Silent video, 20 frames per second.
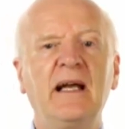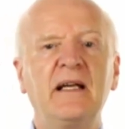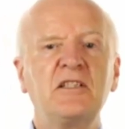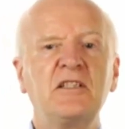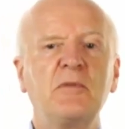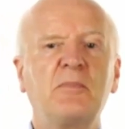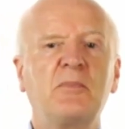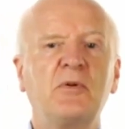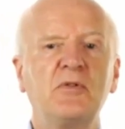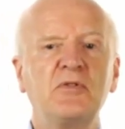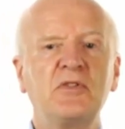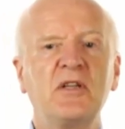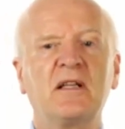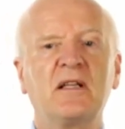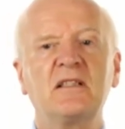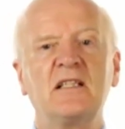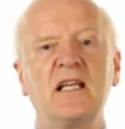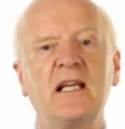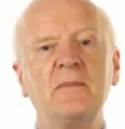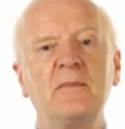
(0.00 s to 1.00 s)
as the
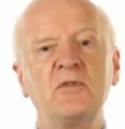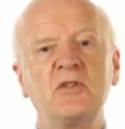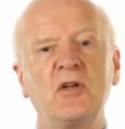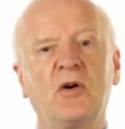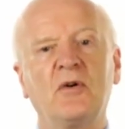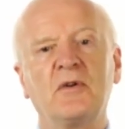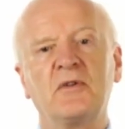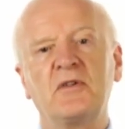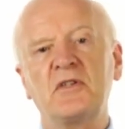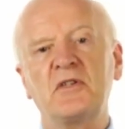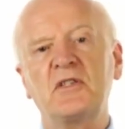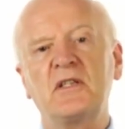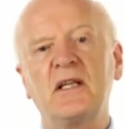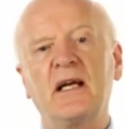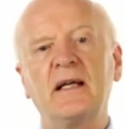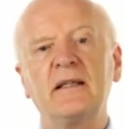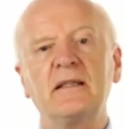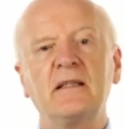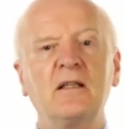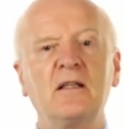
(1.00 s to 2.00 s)
project team's
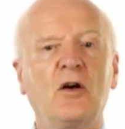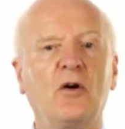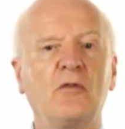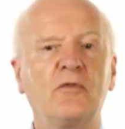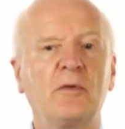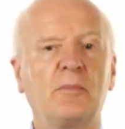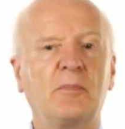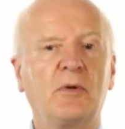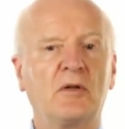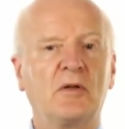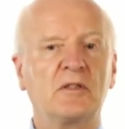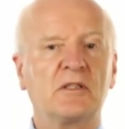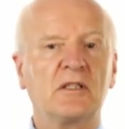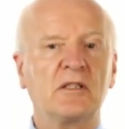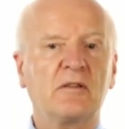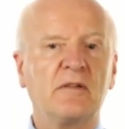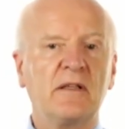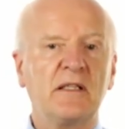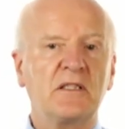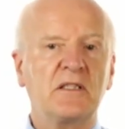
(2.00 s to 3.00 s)
understanding of the product
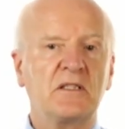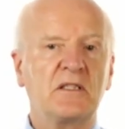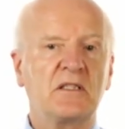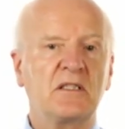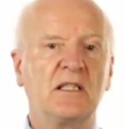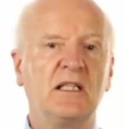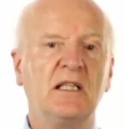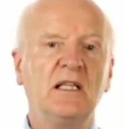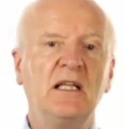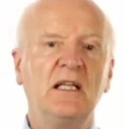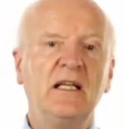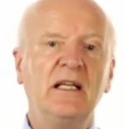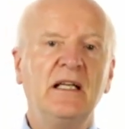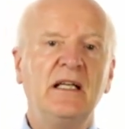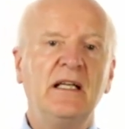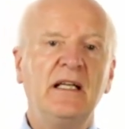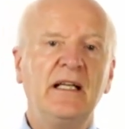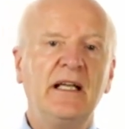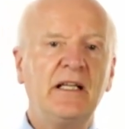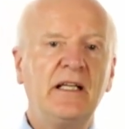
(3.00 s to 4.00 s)
increases.
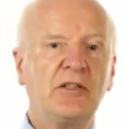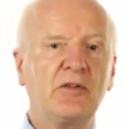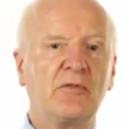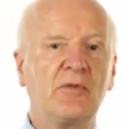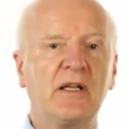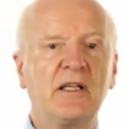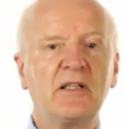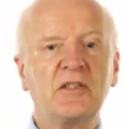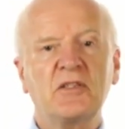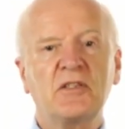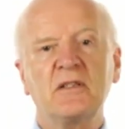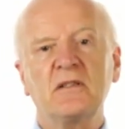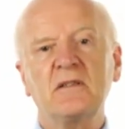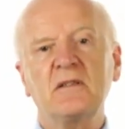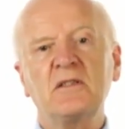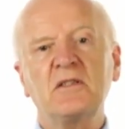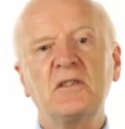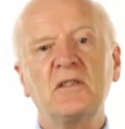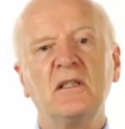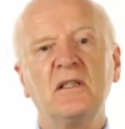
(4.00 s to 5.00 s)

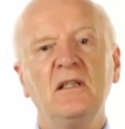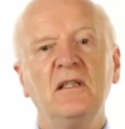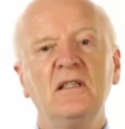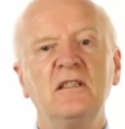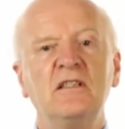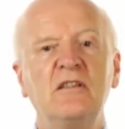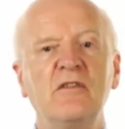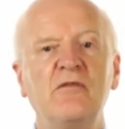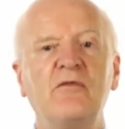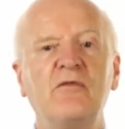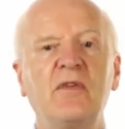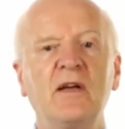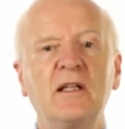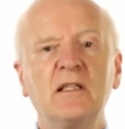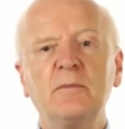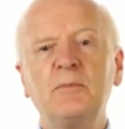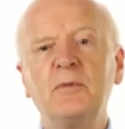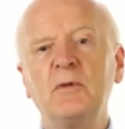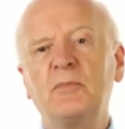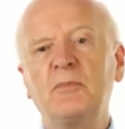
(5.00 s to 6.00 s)
Iterations
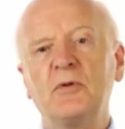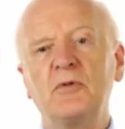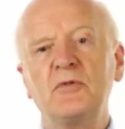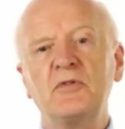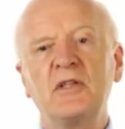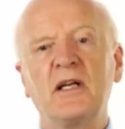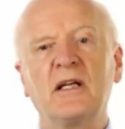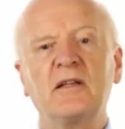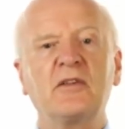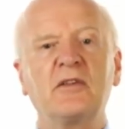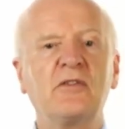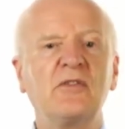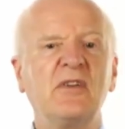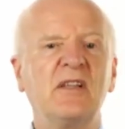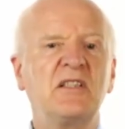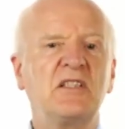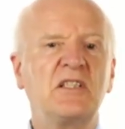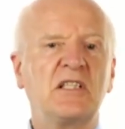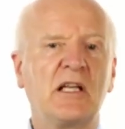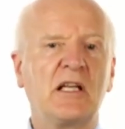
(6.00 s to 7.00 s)
develop the project through
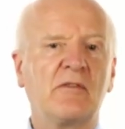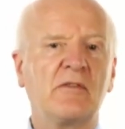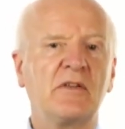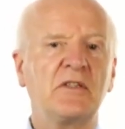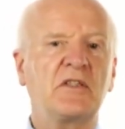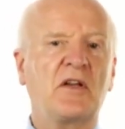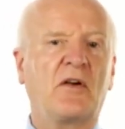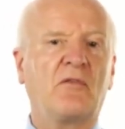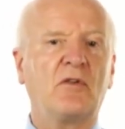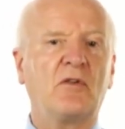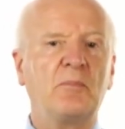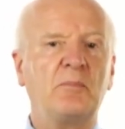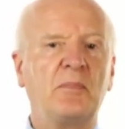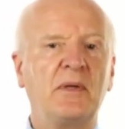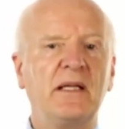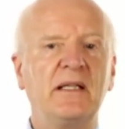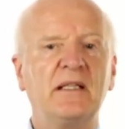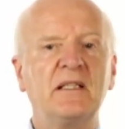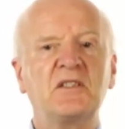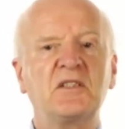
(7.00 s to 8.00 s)
a series of
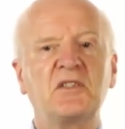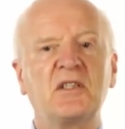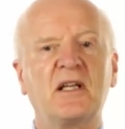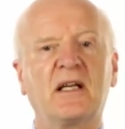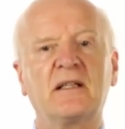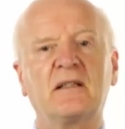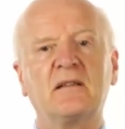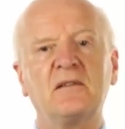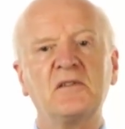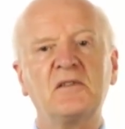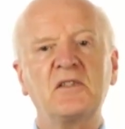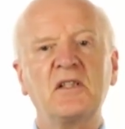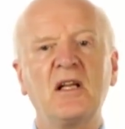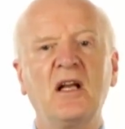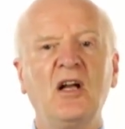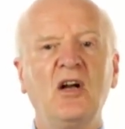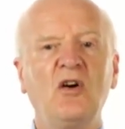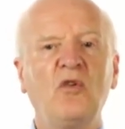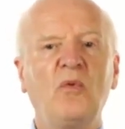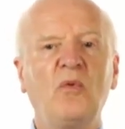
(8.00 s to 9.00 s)
repeated cycles,
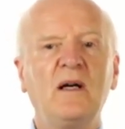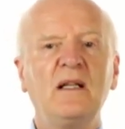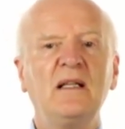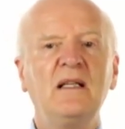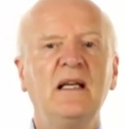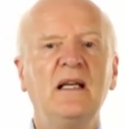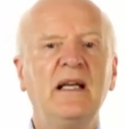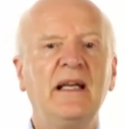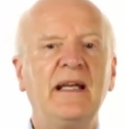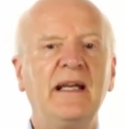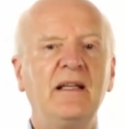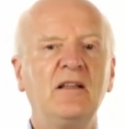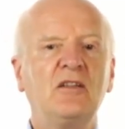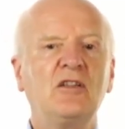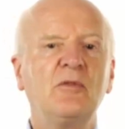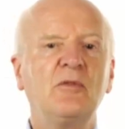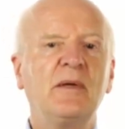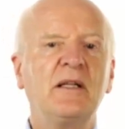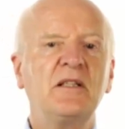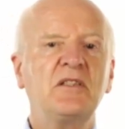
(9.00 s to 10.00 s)
while
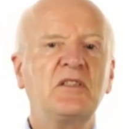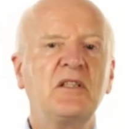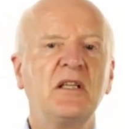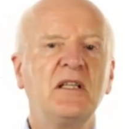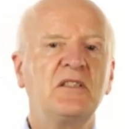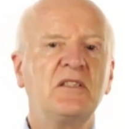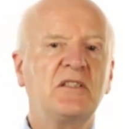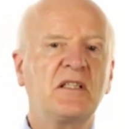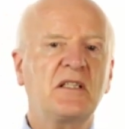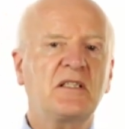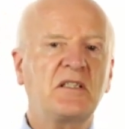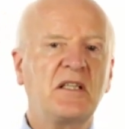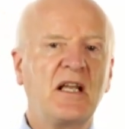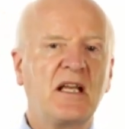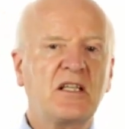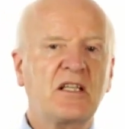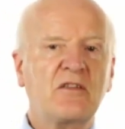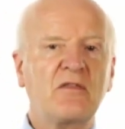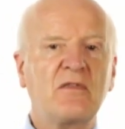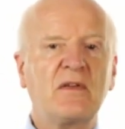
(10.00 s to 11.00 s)
increments
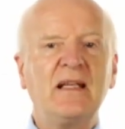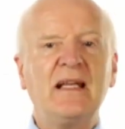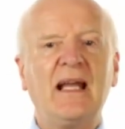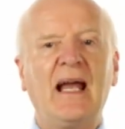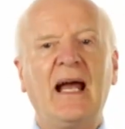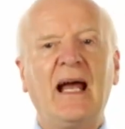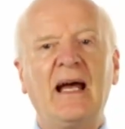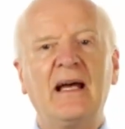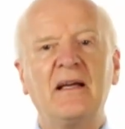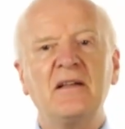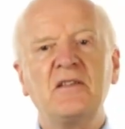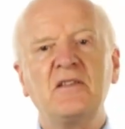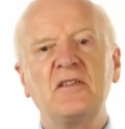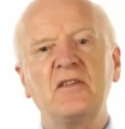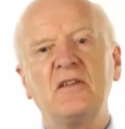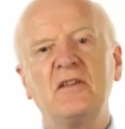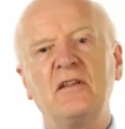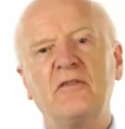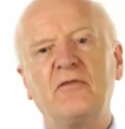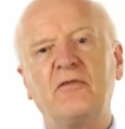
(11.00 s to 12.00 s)
successfully add
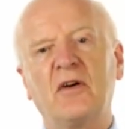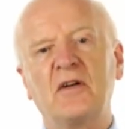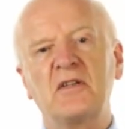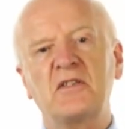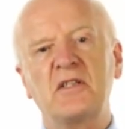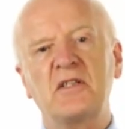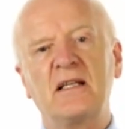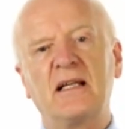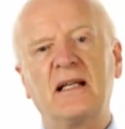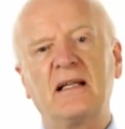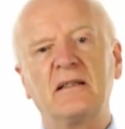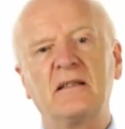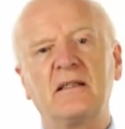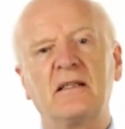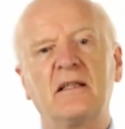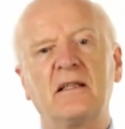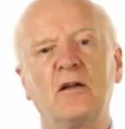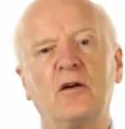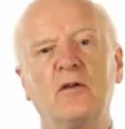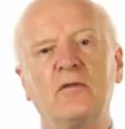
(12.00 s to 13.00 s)
to the
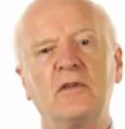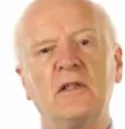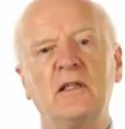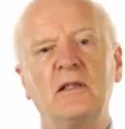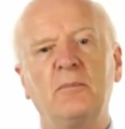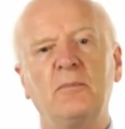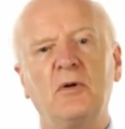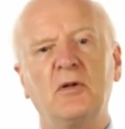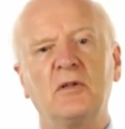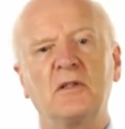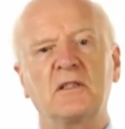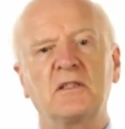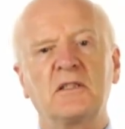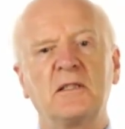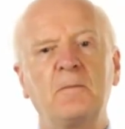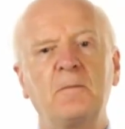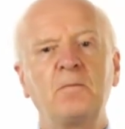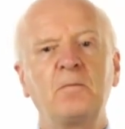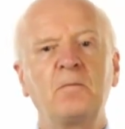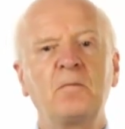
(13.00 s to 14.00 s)
functionality of the product.